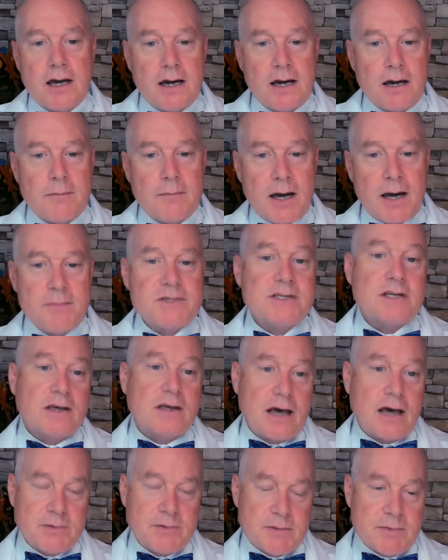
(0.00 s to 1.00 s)
Um, I'm
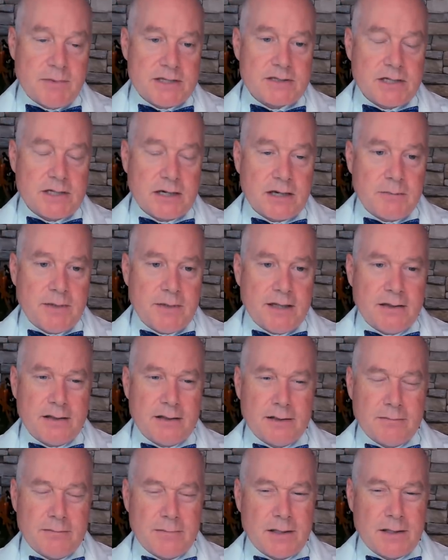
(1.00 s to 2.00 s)
still optimistic. I mean,
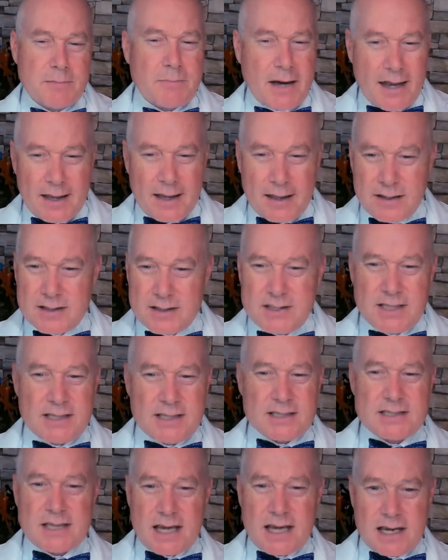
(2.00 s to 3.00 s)
the the biology,
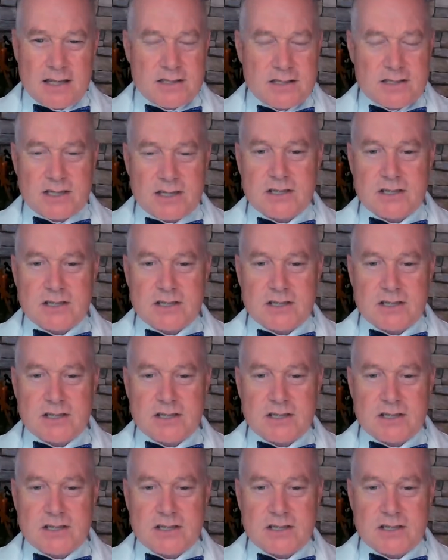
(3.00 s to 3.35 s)
the science